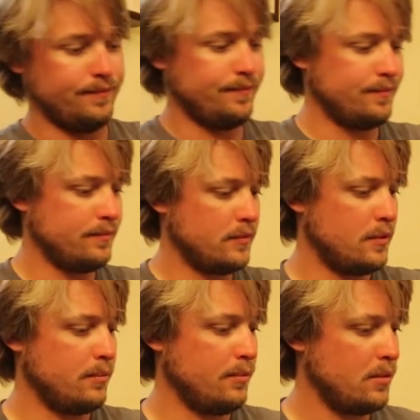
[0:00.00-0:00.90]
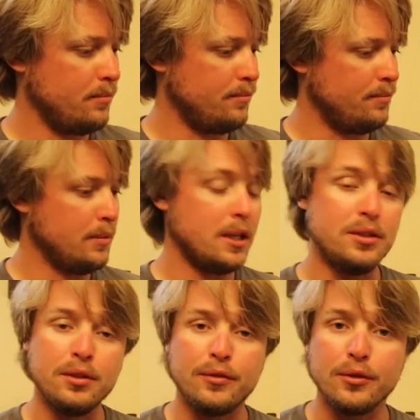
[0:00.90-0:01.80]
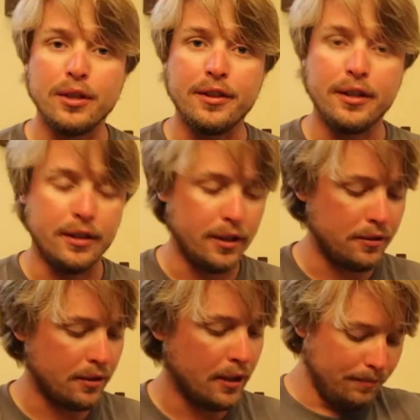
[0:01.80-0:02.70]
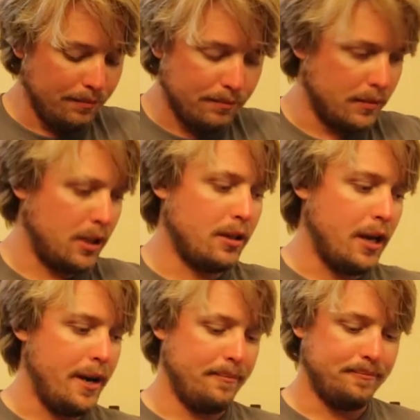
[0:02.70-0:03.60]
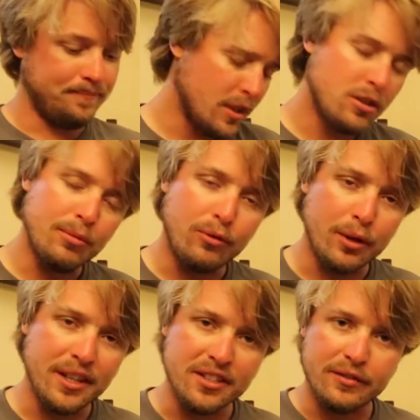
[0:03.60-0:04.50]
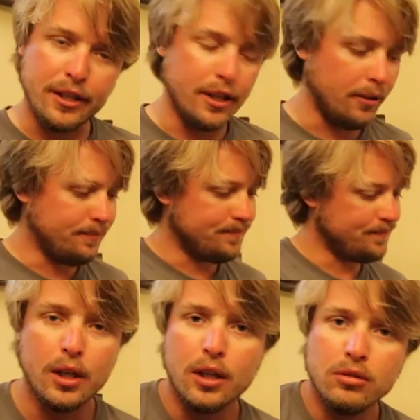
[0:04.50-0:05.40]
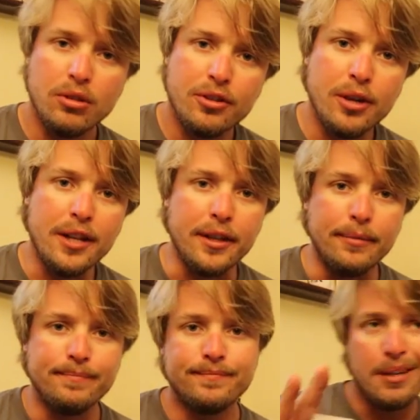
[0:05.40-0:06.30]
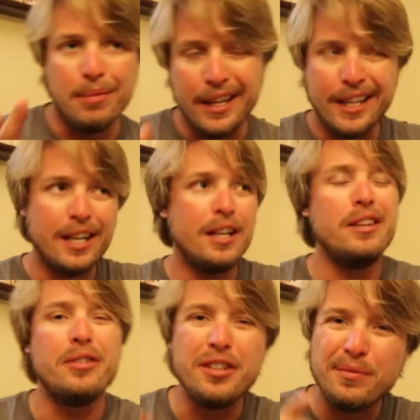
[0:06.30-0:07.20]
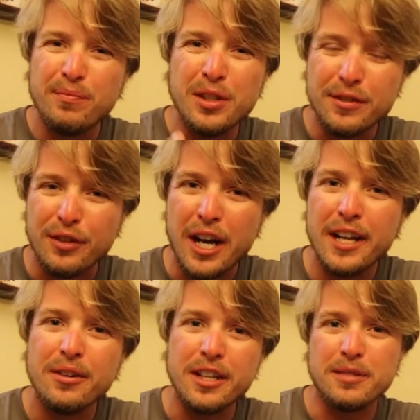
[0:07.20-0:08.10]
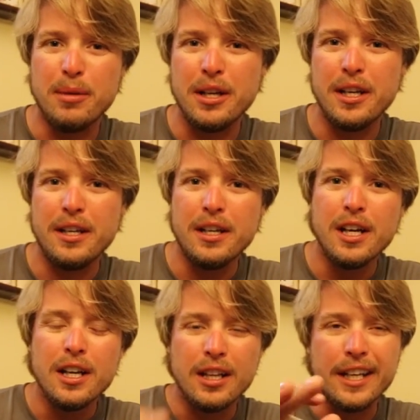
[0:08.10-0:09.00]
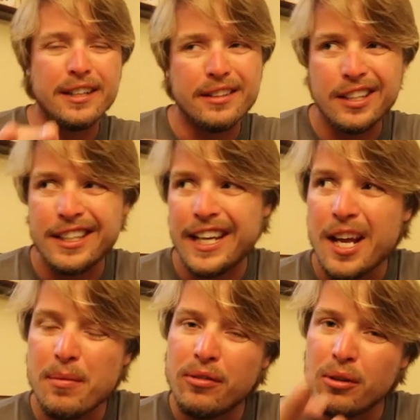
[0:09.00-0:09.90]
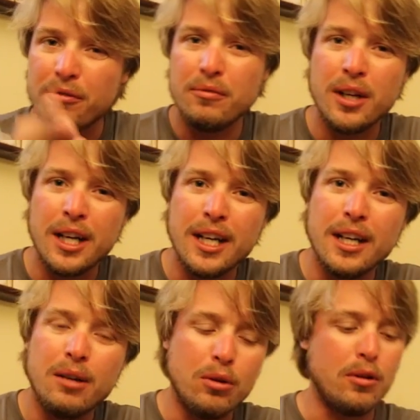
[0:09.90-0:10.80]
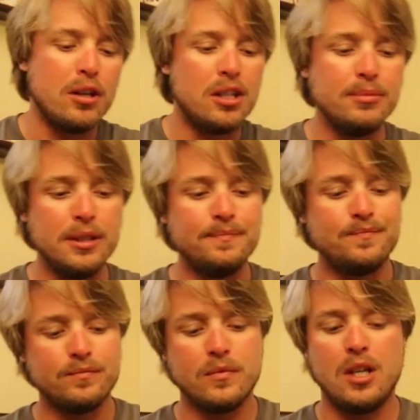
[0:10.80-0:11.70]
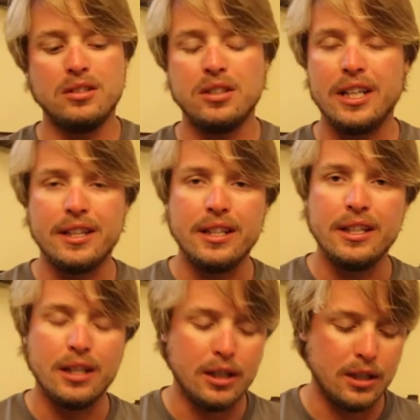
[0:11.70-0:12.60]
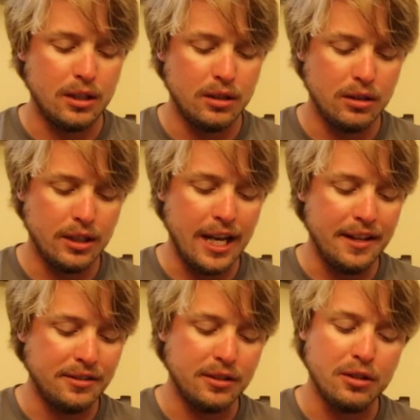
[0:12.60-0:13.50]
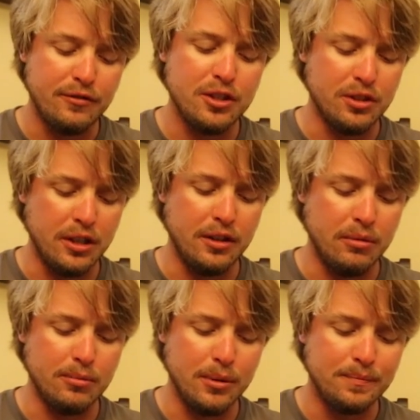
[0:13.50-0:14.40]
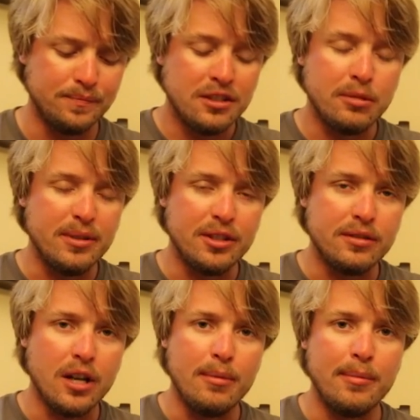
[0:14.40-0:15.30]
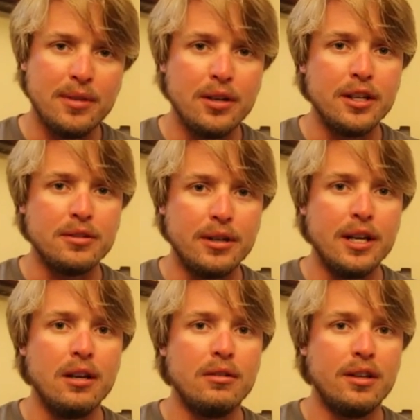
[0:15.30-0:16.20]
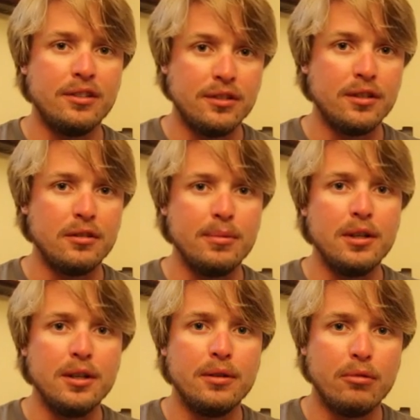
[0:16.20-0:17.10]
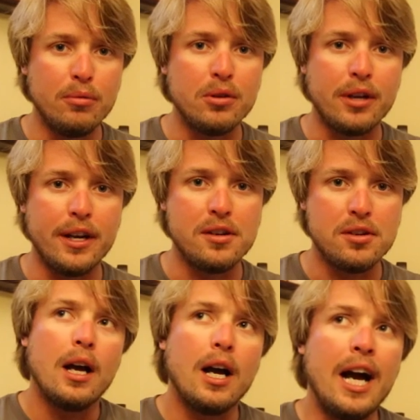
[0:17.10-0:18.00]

About as useful as that thing gets. All right, so before I end this video, so I'll throw it out there. By either this Friday or next Monday, like the day before one rod comes in, I'll select the guy that's gonna go fishing, I think, with me. It's gonna be a good time. I'm telling you guys right now, it's gonna be, we will catch.